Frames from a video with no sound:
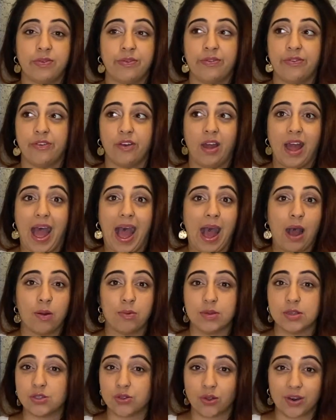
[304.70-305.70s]
for
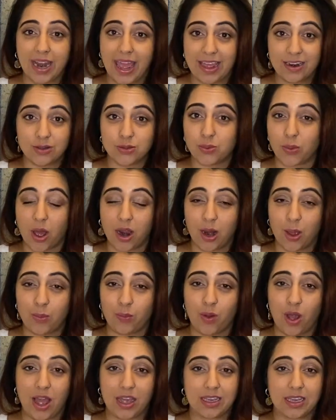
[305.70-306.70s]
hours on end while I'm
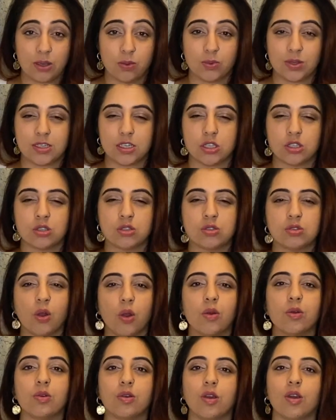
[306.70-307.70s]
working, which is
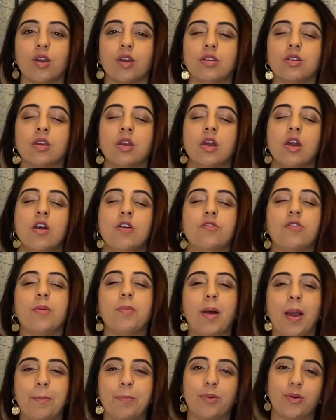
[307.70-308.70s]
so good for
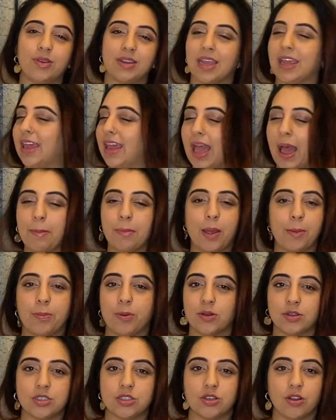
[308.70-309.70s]
my body and my
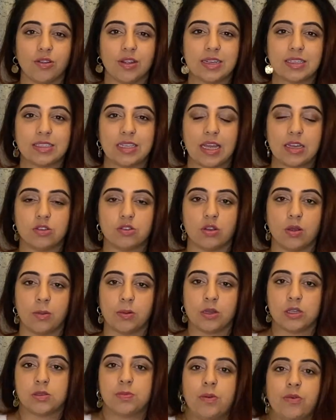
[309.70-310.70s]
posture, etc.
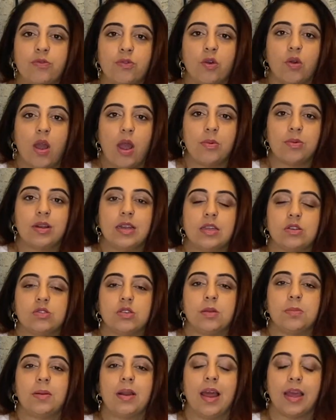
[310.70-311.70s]
Because before I would
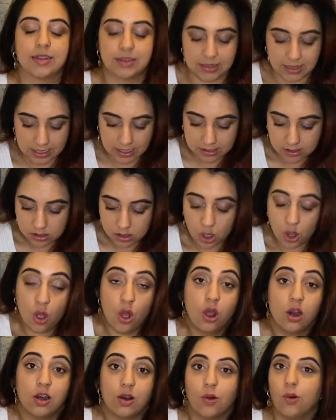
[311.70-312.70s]
literally be like this
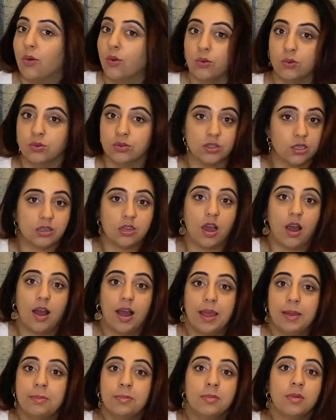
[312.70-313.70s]
all the
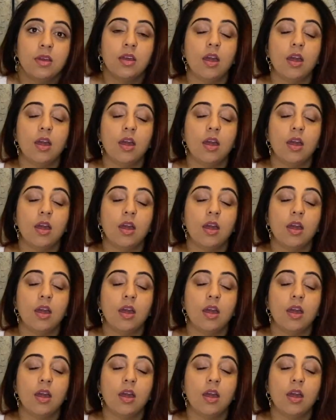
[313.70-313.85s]
time.